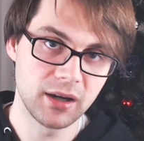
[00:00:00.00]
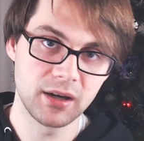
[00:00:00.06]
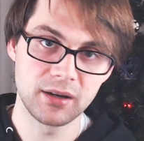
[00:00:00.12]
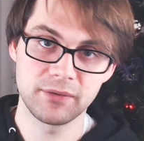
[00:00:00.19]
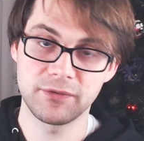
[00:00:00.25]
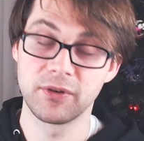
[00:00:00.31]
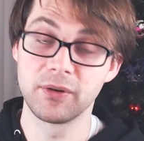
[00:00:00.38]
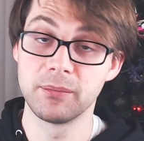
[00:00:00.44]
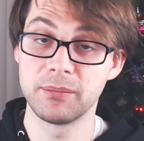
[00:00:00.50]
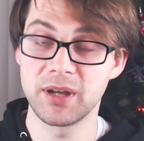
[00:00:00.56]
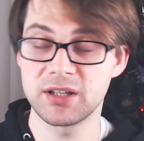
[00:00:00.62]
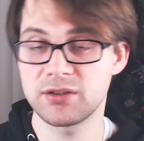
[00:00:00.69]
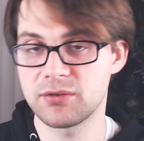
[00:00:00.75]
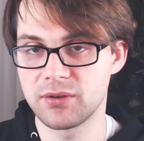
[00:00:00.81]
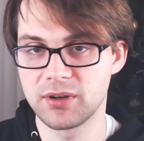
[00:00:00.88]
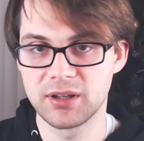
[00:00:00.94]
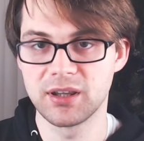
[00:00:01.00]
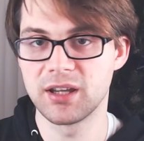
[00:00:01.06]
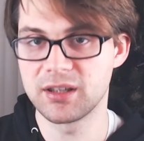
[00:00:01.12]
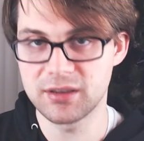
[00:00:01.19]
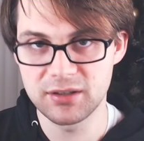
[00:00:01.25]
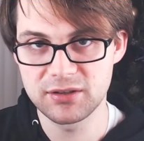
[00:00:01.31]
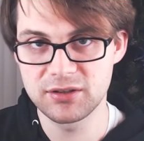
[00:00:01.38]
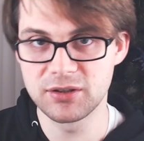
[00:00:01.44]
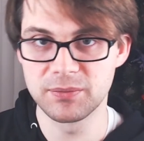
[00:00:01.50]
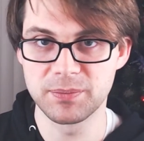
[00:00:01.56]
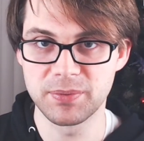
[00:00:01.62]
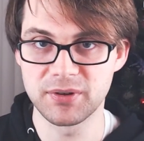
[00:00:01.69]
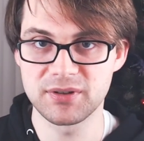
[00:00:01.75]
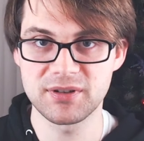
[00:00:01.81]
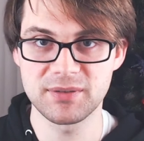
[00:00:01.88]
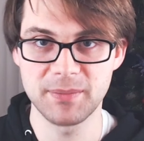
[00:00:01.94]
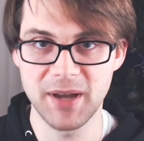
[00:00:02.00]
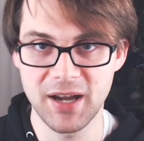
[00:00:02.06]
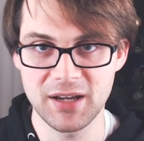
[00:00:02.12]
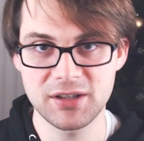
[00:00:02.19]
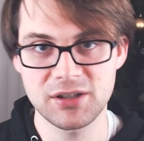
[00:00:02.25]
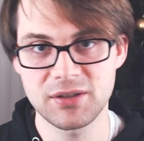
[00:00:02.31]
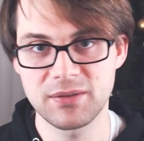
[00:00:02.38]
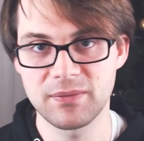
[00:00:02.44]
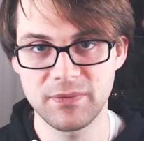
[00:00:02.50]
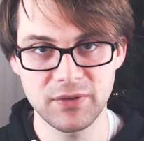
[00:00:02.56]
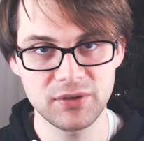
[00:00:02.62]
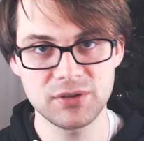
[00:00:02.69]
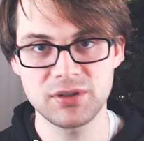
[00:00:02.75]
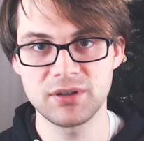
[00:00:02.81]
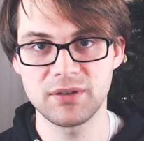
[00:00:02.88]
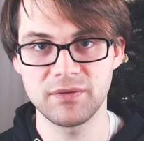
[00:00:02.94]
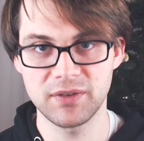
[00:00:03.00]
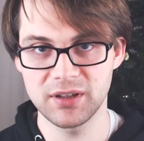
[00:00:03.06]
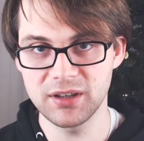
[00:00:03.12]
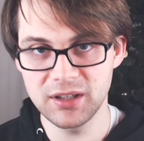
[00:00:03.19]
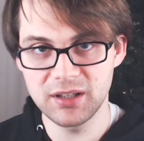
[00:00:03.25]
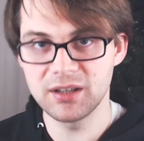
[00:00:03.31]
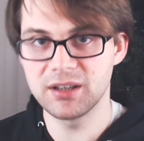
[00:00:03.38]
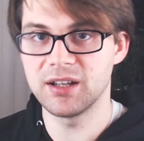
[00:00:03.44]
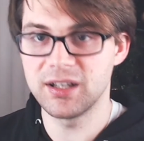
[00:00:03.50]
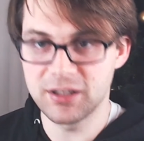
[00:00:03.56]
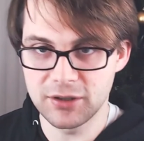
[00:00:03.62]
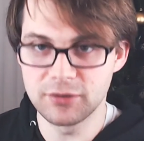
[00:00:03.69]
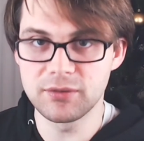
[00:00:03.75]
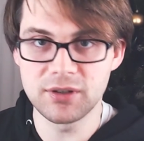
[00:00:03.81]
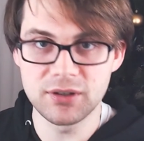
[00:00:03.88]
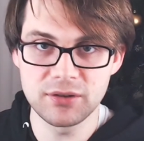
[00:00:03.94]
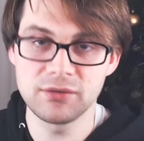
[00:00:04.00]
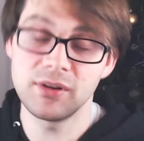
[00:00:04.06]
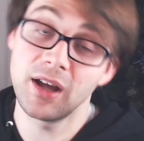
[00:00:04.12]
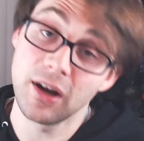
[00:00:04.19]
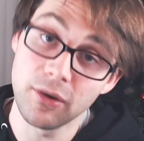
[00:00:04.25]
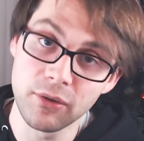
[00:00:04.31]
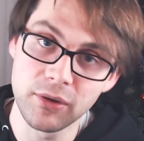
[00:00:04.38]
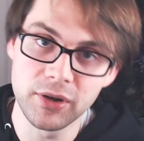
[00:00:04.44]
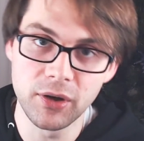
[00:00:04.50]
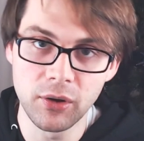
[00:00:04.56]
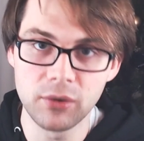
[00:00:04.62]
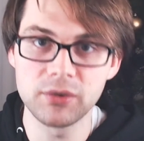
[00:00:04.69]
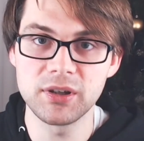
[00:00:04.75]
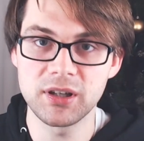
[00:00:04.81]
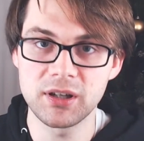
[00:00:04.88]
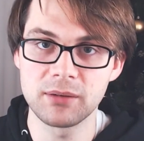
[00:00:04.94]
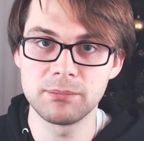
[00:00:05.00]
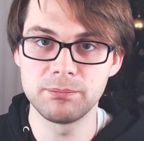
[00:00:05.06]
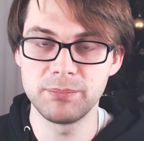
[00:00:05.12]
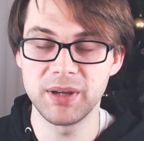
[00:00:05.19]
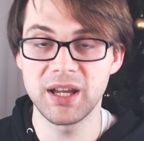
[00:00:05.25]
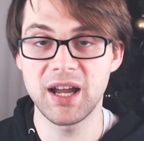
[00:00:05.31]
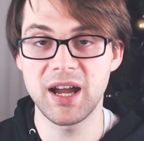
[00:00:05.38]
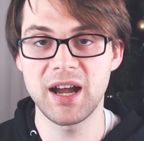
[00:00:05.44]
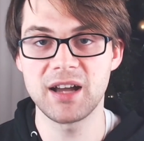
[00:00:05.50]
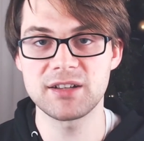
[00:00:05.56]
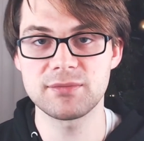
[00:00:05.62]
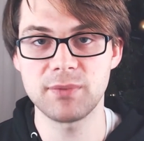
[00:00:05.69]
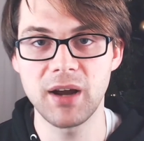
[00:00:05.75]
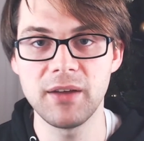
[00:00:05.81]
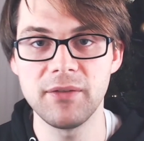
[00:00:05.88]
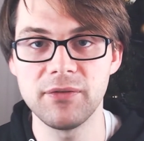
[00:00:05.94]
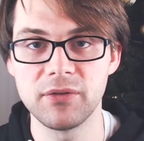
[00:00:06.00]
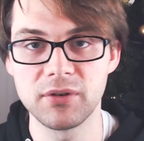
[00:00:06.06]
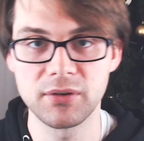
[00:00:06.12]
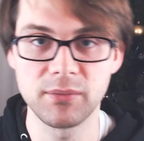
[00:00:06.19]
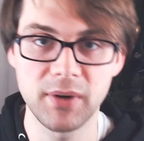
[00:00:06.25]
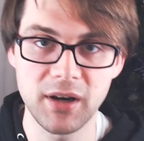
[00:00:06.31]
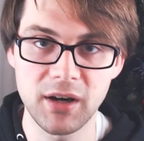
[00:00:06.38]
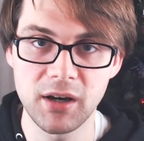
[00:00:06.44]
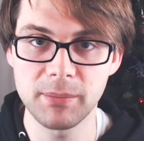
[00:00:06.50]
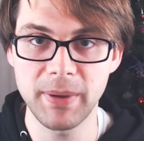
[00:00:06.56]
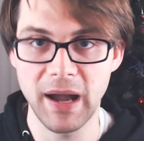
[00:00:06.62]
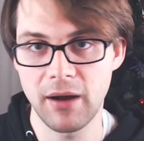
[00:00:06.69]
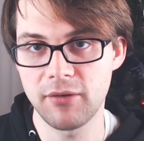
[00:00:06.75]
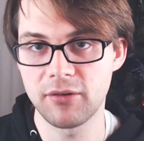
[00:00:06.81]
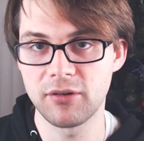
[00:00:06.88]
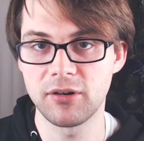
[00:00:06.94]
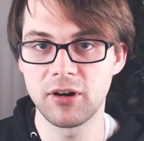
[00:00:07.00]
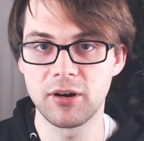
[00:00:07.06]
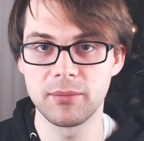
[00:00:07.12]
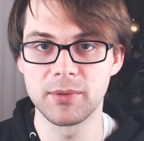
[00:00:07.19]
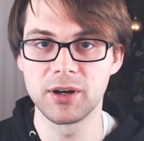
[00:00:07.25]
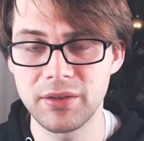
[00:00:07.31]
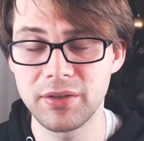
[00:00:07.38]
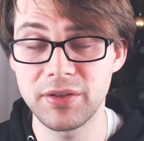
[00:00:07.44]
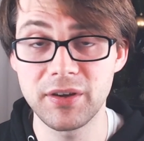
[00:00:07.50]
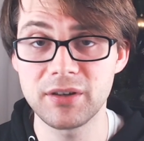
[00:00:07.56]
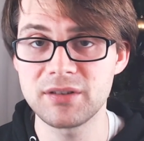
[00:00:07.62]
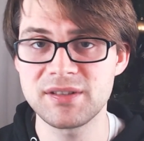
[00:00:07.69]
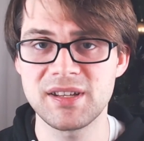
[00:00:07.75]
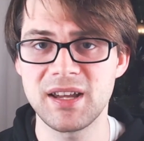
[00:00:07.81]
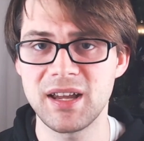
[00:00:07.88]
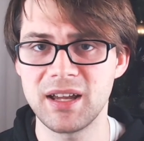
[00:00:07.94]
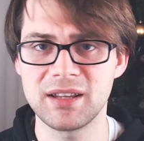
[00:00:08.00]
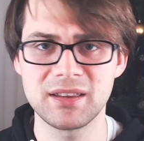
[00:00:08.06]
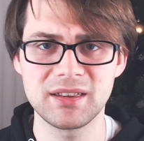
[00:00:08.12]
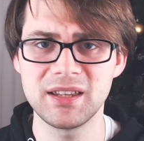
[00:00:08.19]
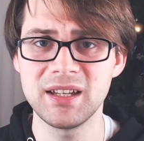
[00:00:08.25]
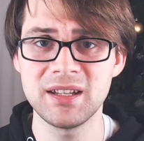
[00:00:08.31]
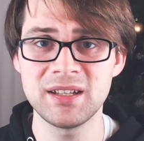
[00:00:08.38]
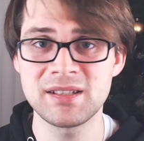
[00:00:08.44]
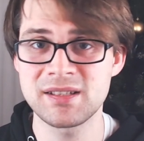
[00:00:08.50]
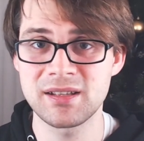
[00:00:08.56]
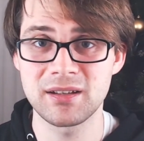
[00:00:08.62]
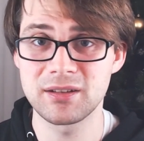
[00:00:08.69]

from Metroid, like the Super Smash version of Ridley. Like you can do that, only holding a big ass rifle and wearing power armor. There's at least